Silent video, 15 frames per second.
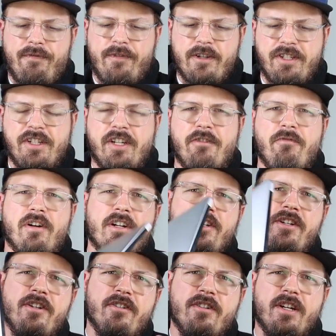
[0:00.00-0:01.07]
first thing you want to
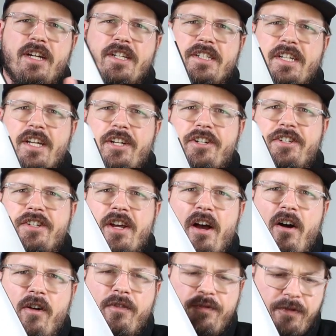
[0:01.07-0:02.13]
do is get
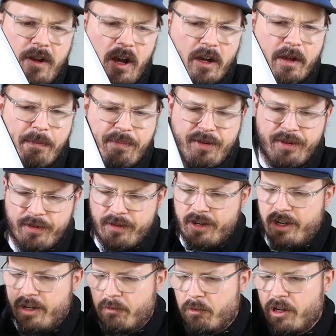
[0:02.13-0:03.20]
yourself a
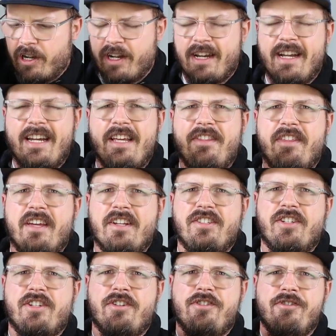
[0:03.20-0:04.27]
computer. We're going to need
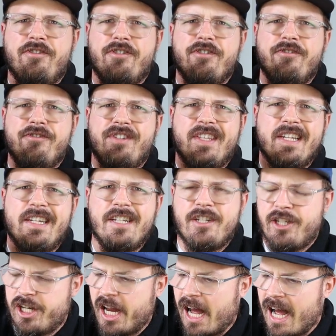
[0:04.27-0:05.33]
this to use the
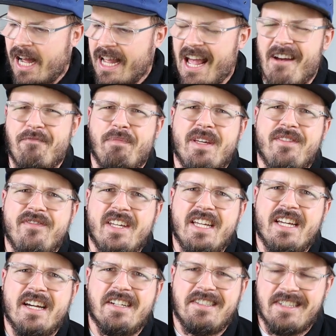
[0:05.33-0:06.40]
DJI
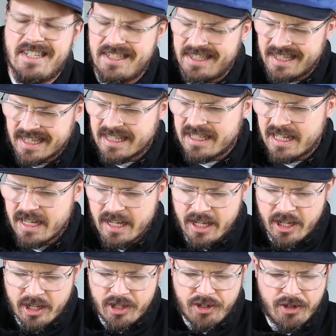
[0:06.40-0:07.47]
FPV assistant
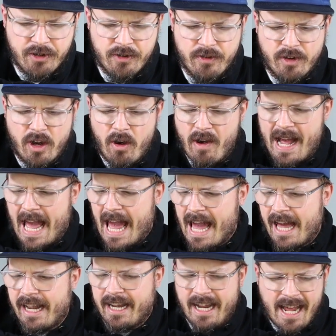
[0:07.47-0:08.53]
to go
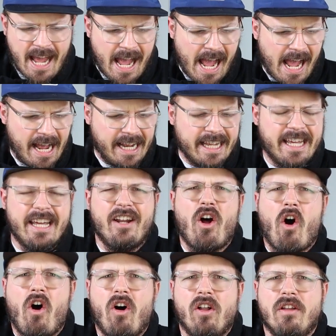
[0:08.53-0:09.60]
ahead and
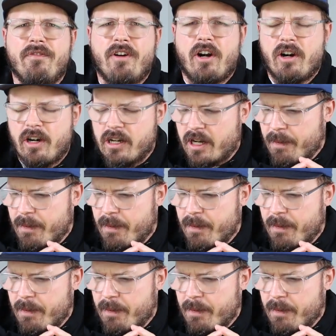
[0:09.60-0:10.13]
get all of our